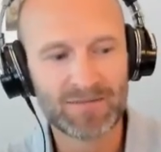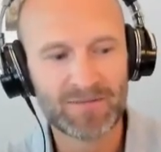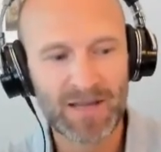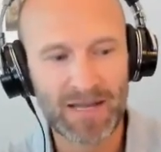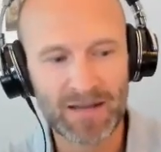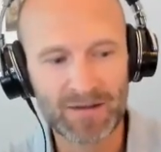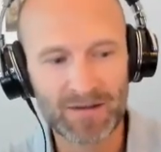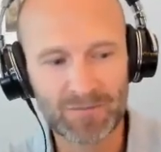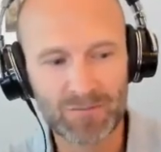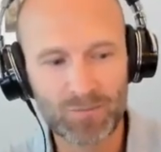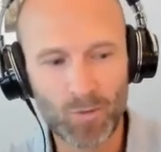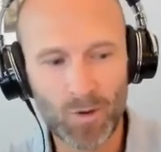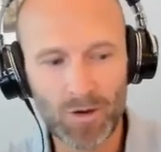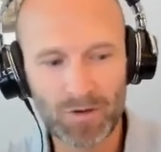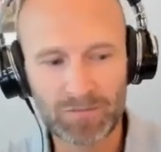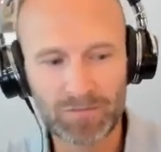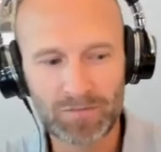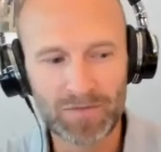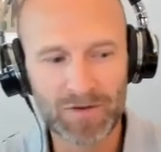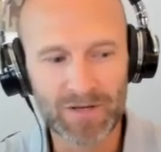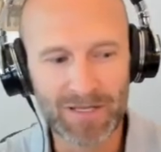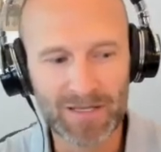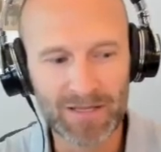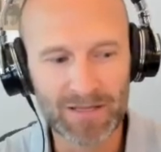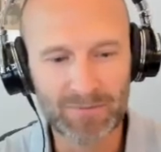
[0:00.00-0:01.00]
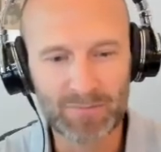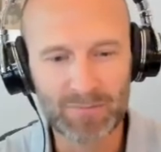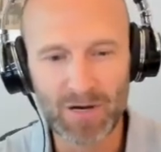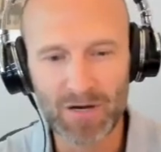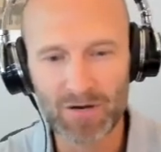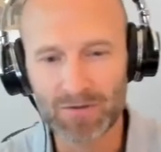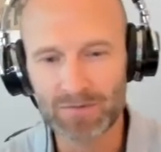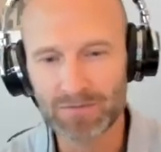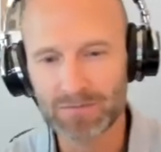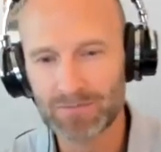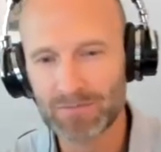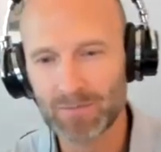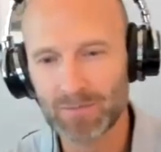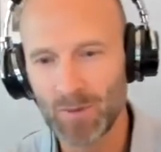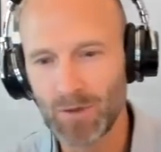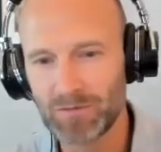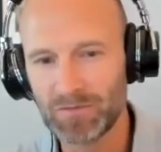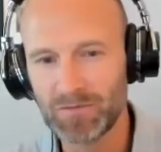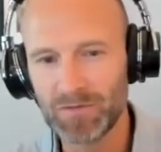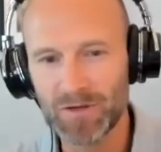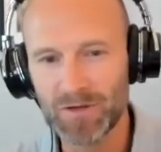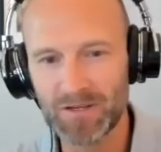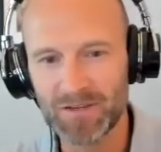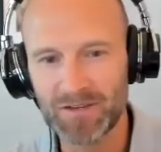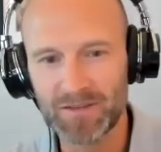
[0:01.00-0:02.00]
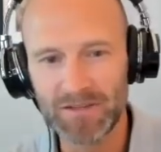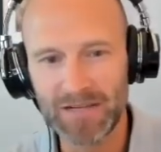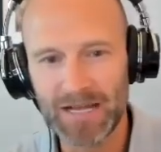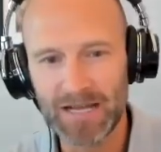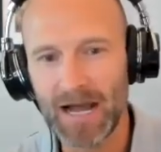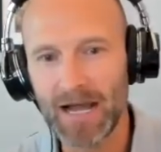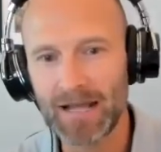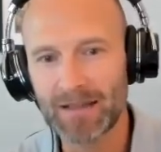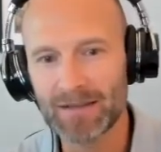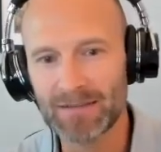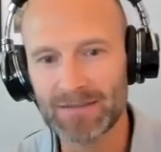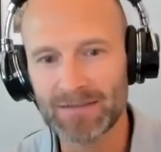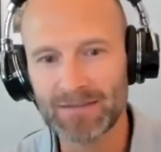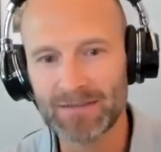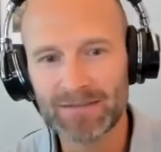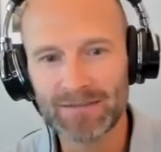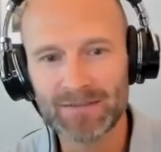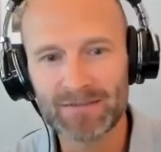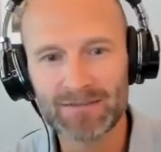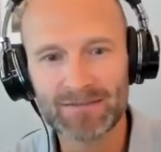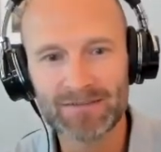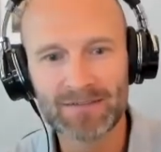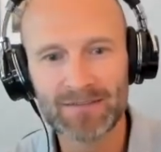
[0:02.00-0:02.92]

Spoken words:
have one foot in the boat, one foot on the island.